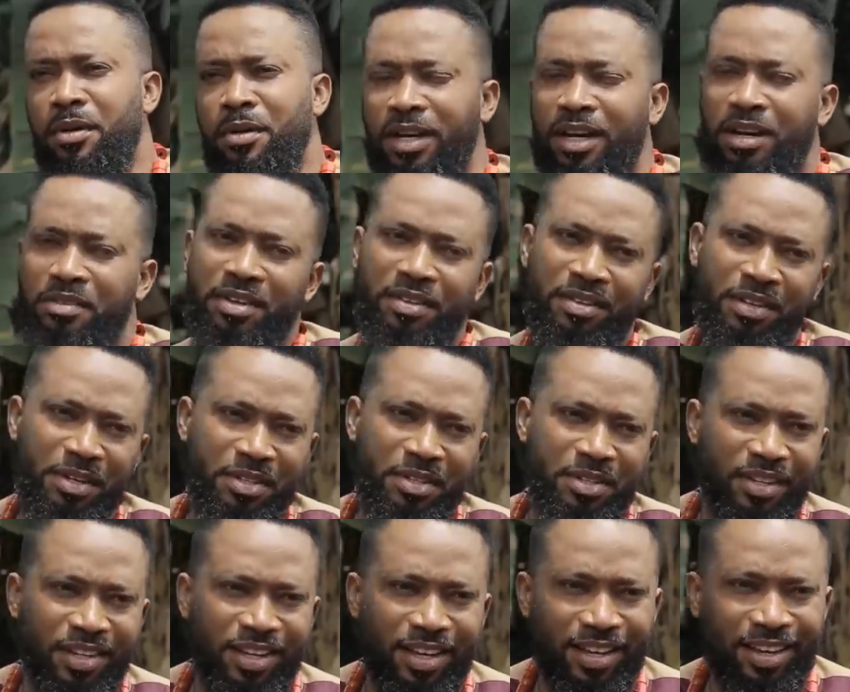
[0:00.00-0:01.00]
Well, everything
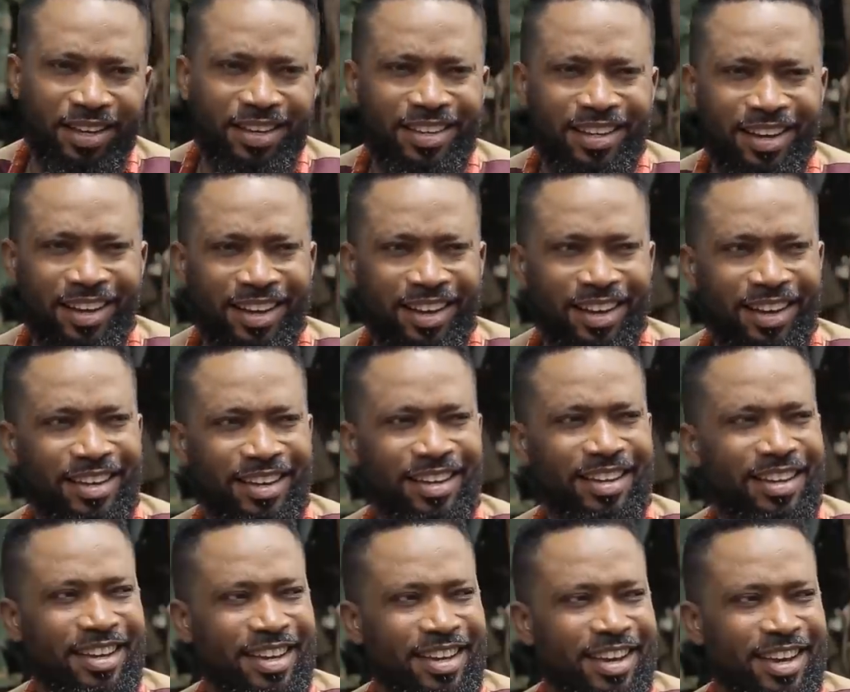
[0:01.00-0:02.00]
is okay.
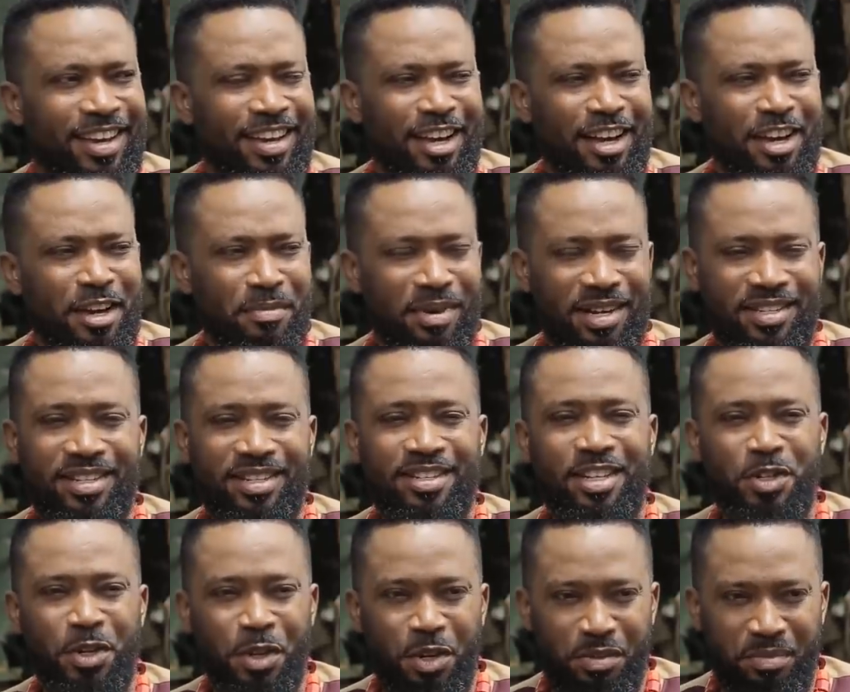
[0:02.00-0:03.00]
My
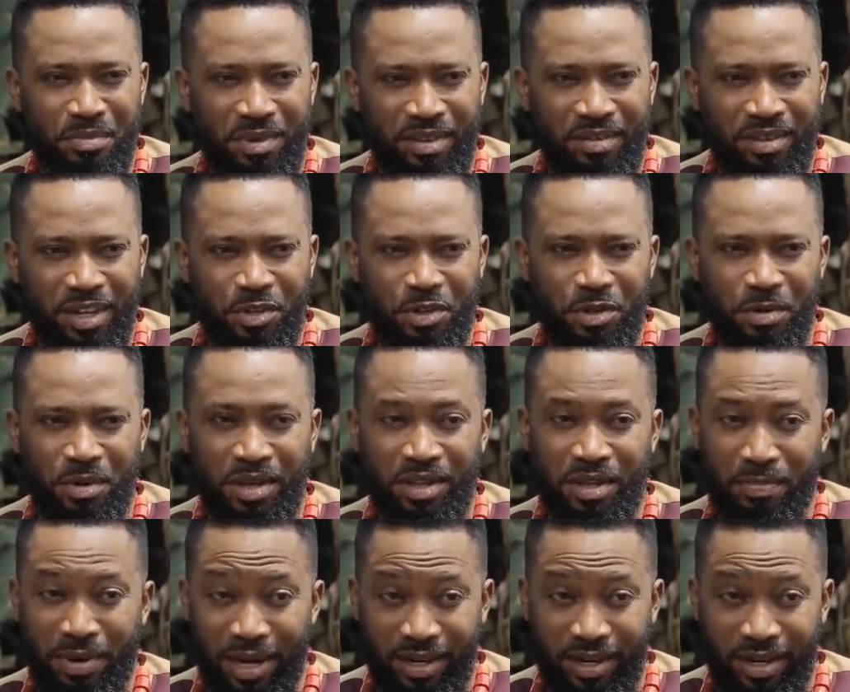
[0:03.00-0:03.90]
sister told me that you were at the